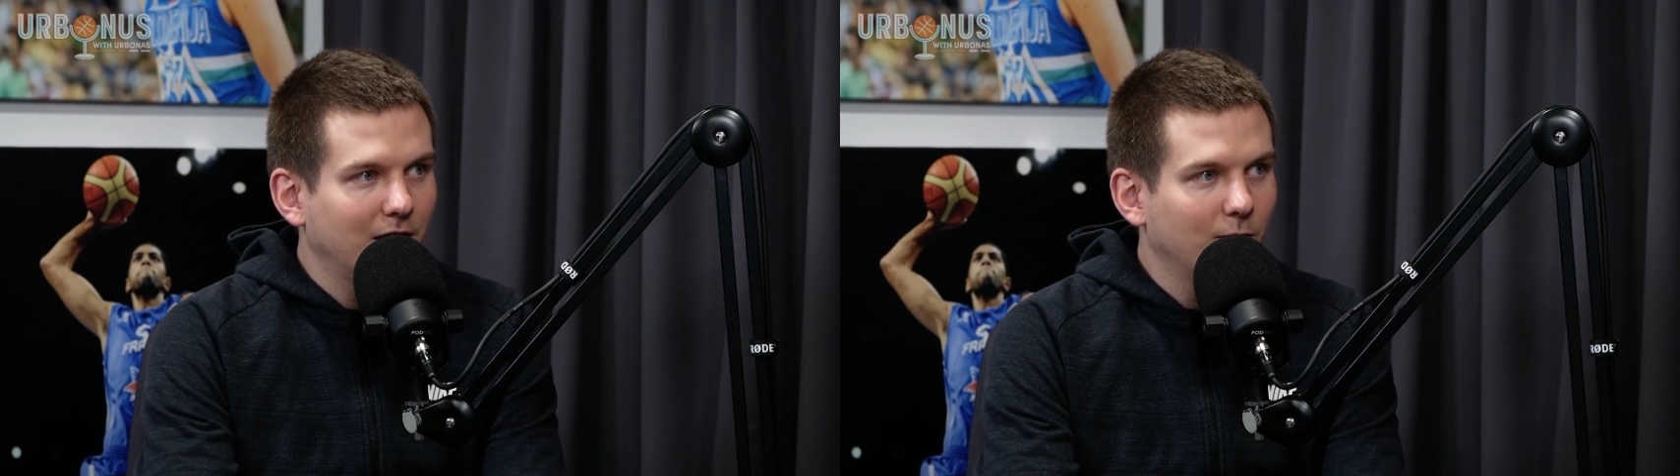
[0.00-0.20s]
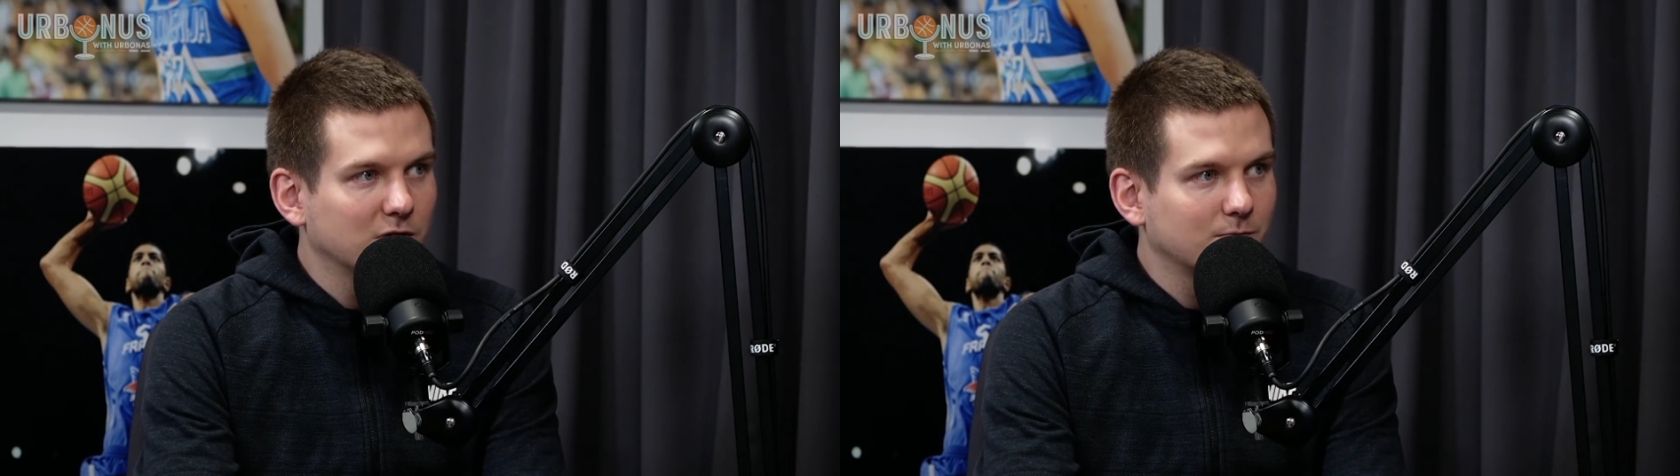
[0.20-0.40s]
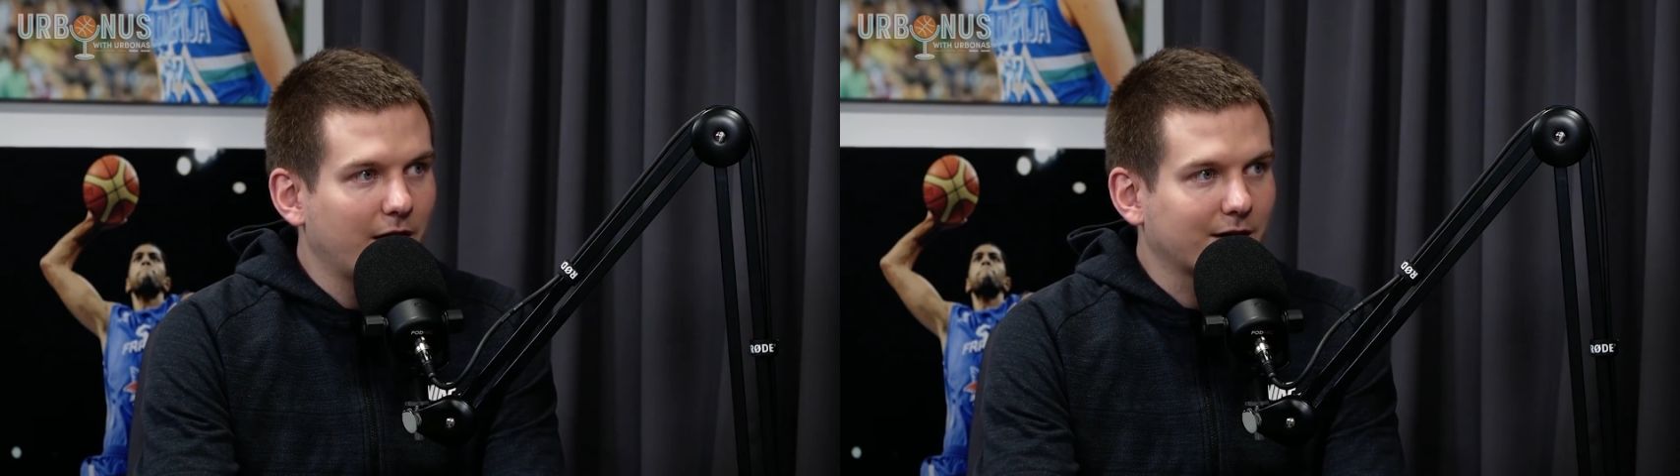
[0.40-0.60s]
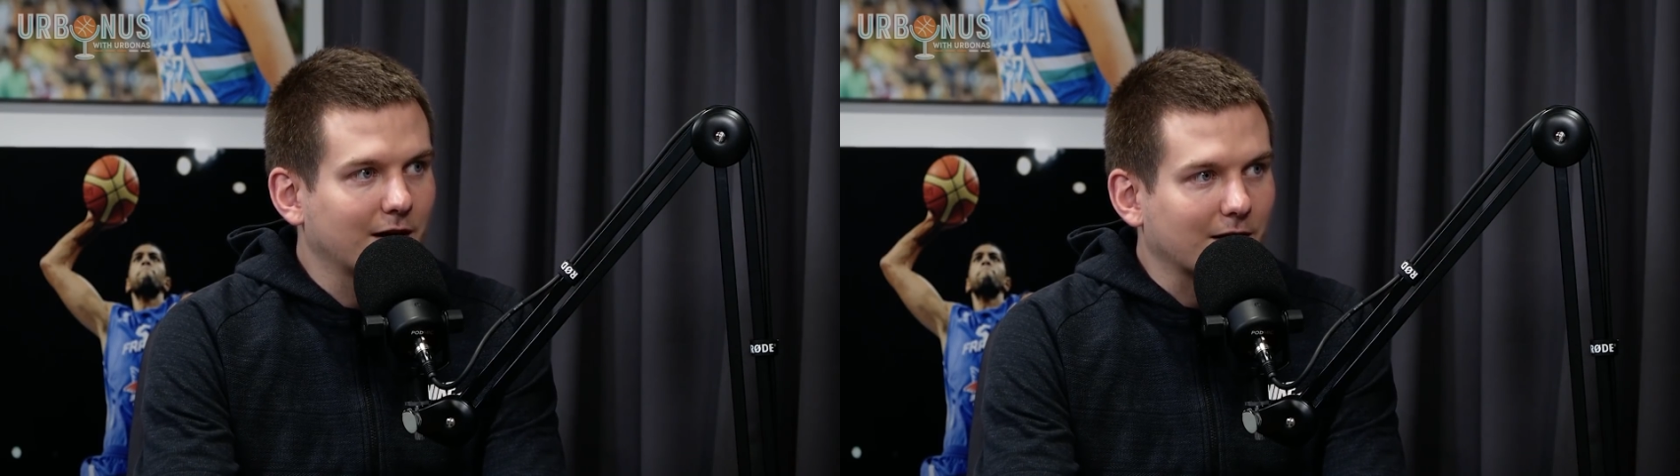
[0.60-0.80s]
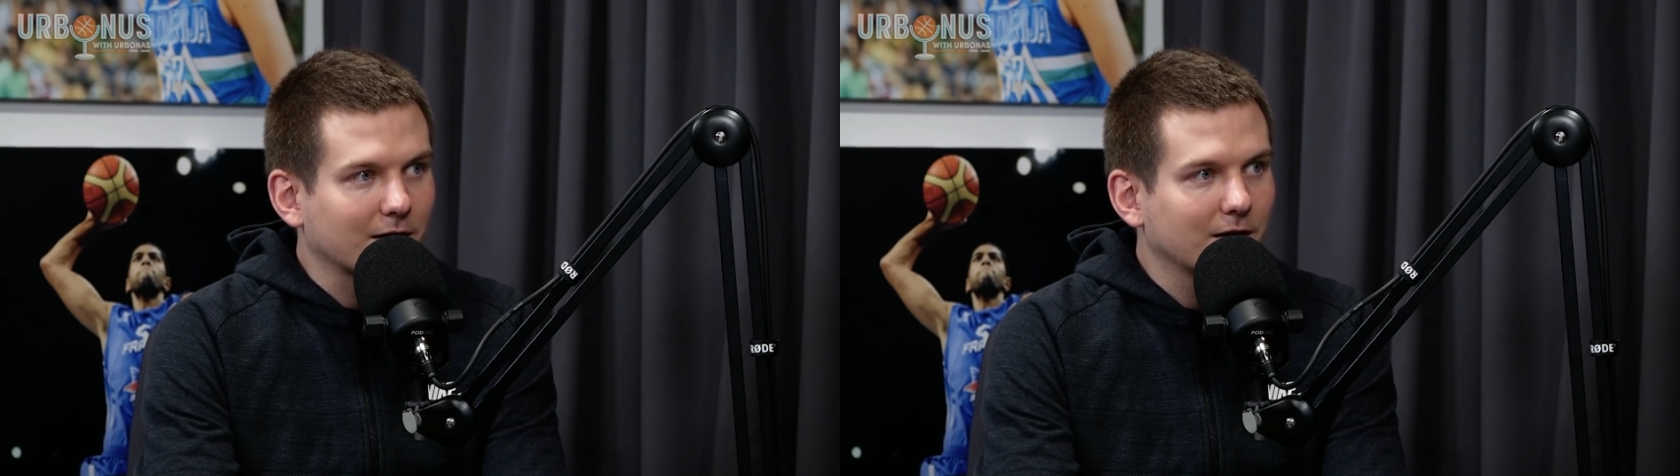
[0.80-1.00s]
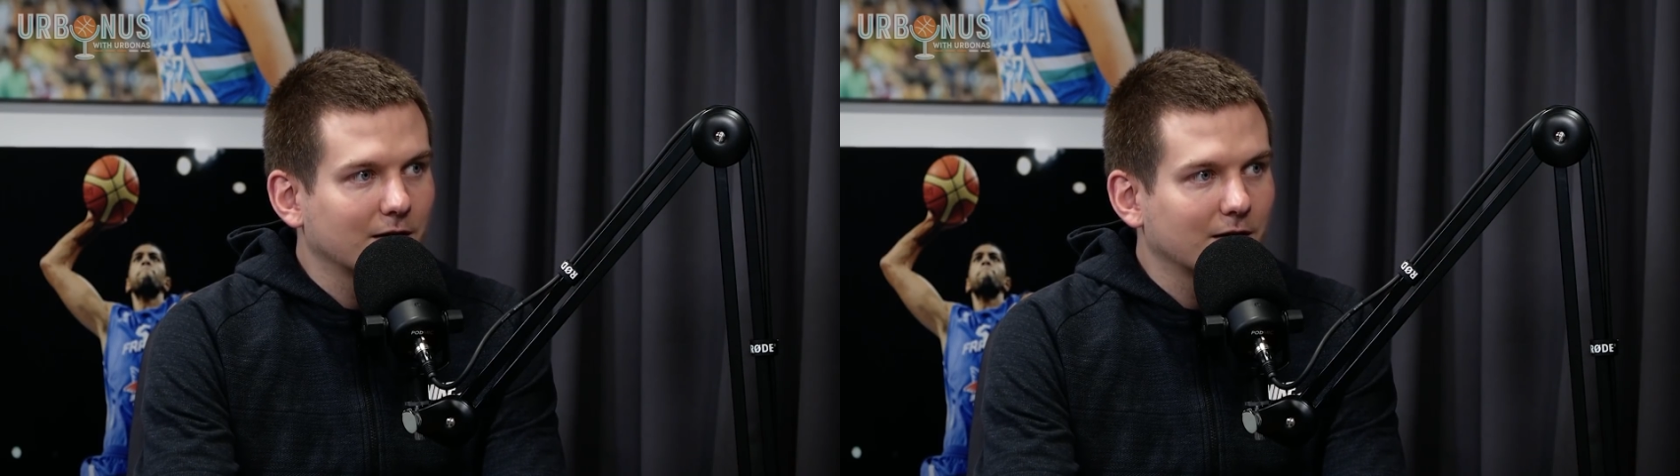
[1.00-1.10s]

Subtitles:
it was Marca